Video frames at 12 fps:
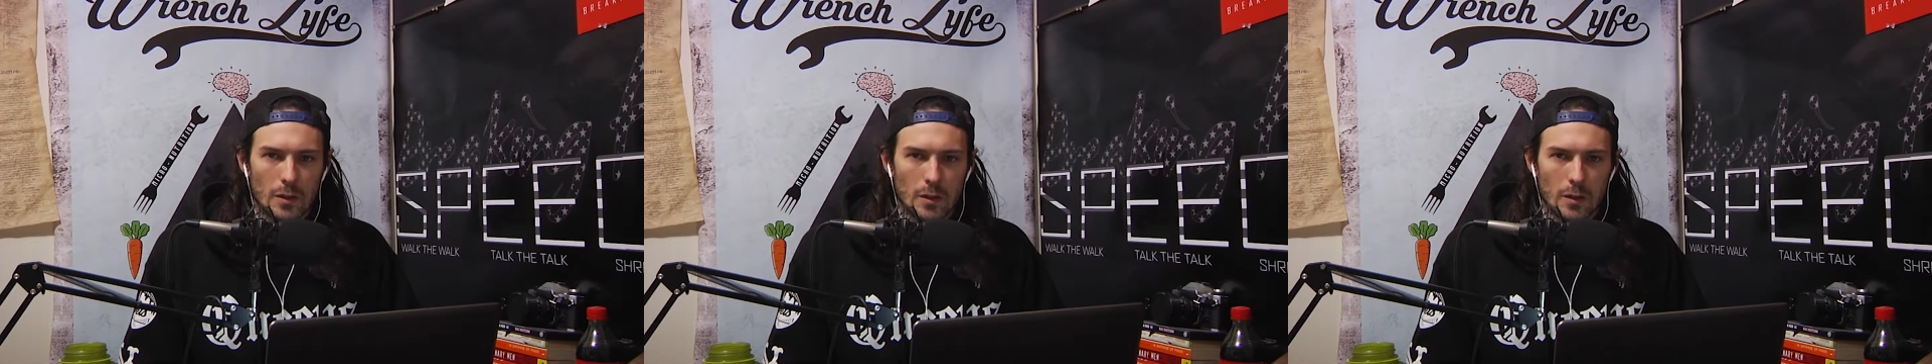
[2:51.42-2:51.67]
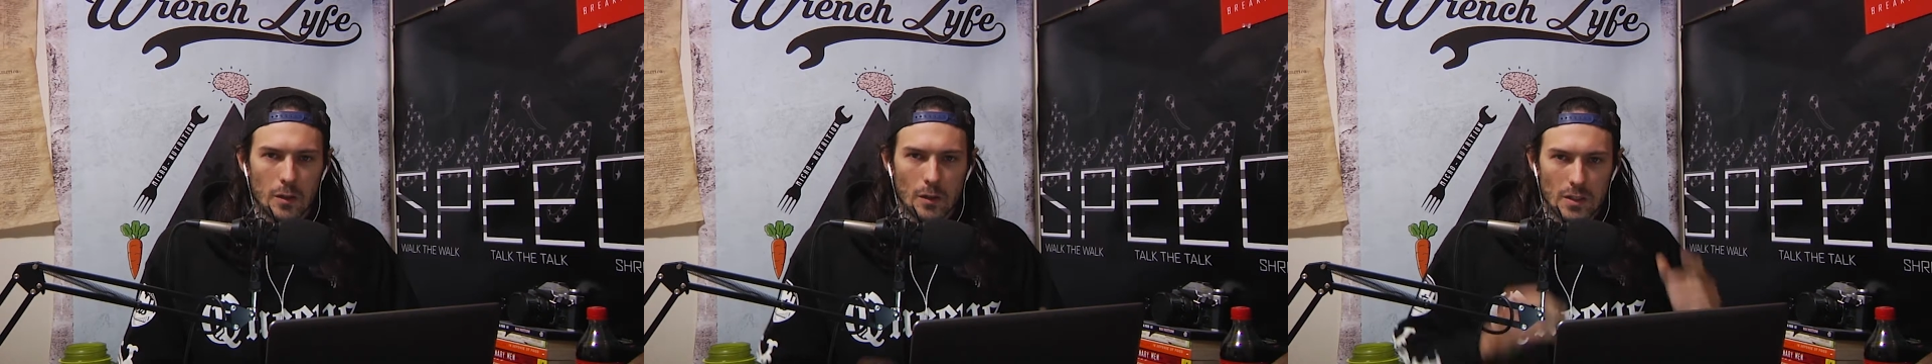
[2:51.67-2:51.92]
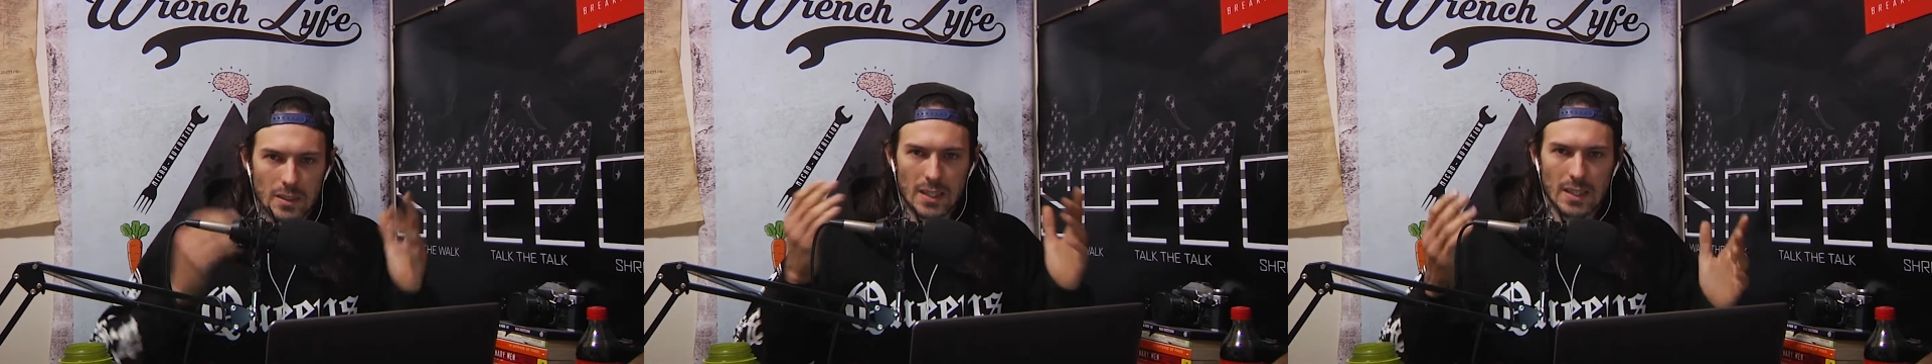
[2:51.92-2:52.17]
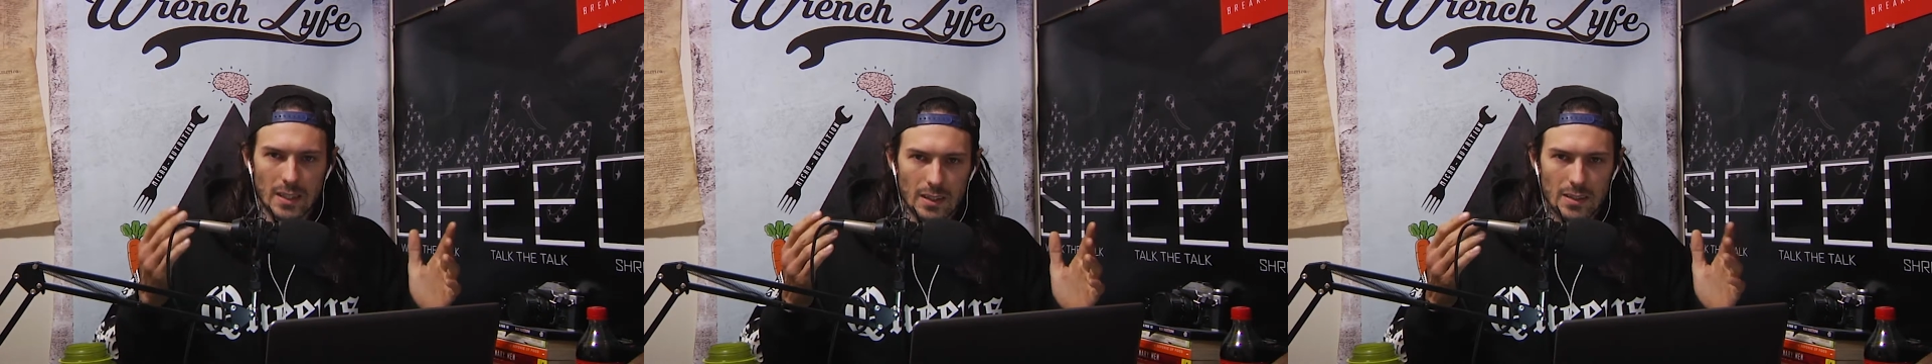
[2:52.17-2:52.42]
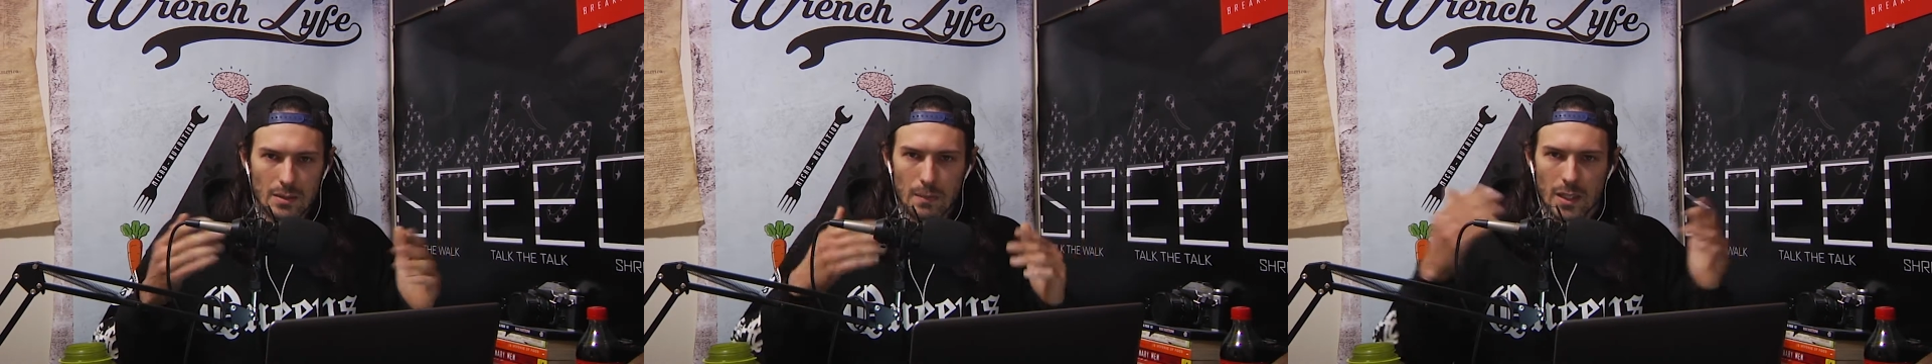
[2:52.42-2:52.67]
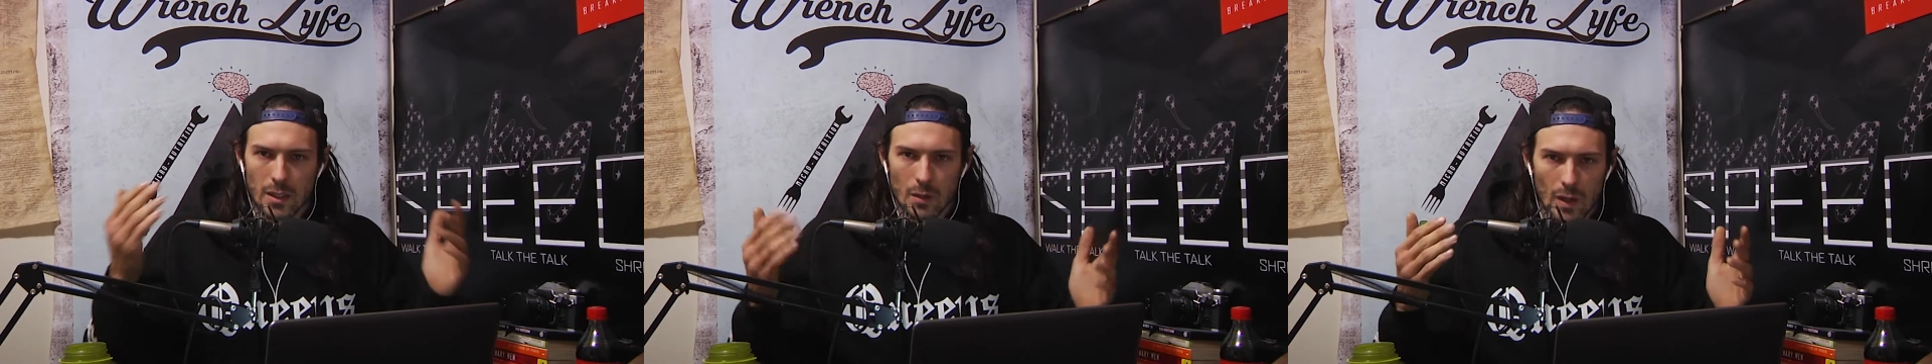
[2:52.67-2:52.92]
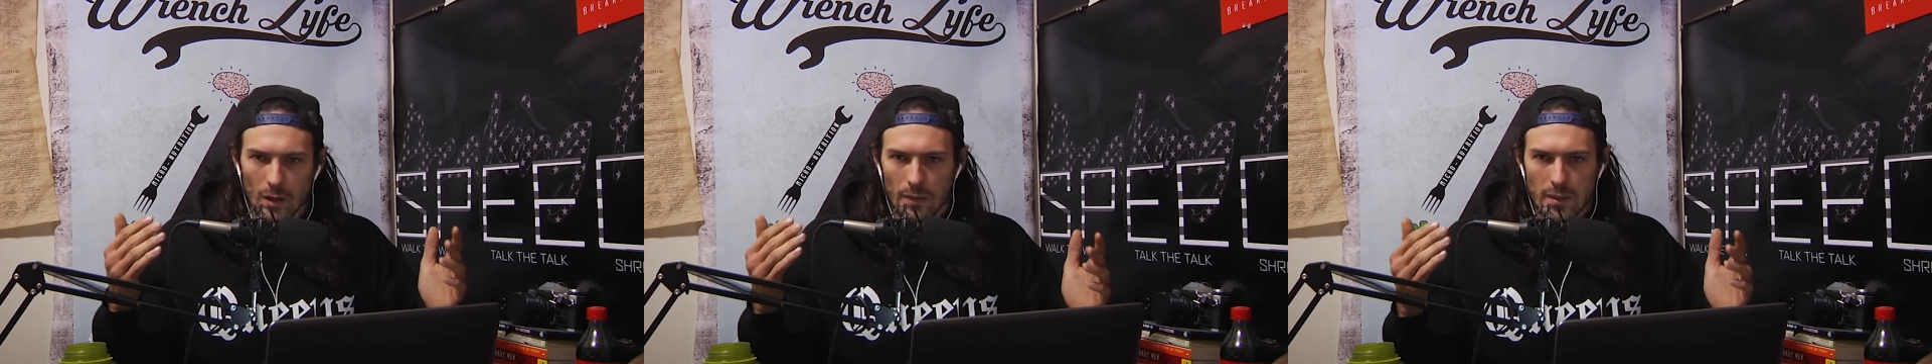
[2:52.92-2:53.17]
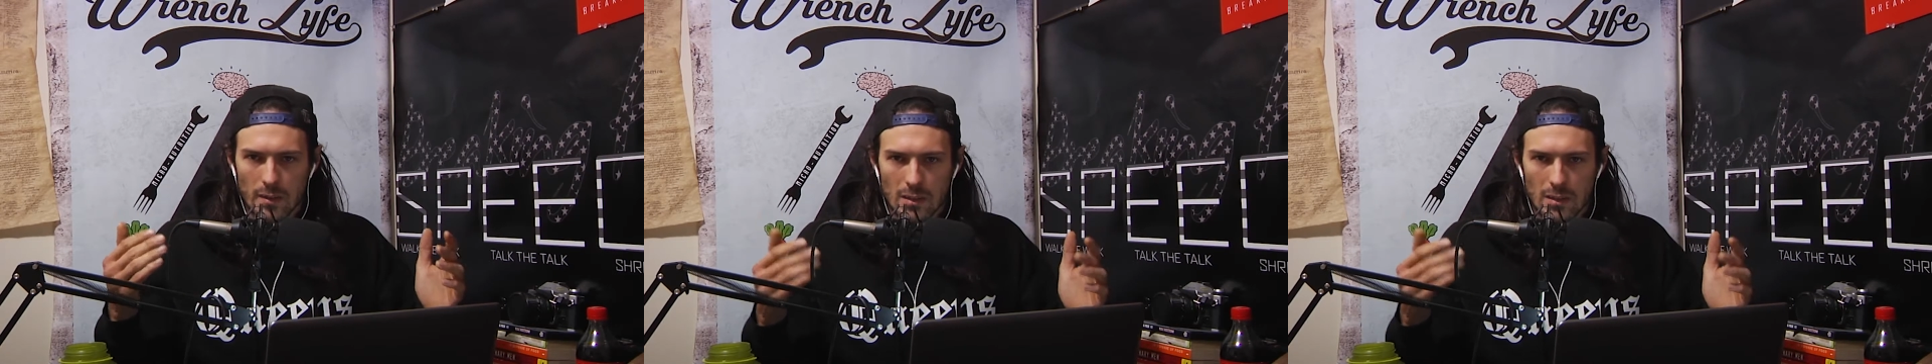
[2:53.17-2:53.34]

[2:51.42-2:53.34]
your psyche? Is it making you healthier?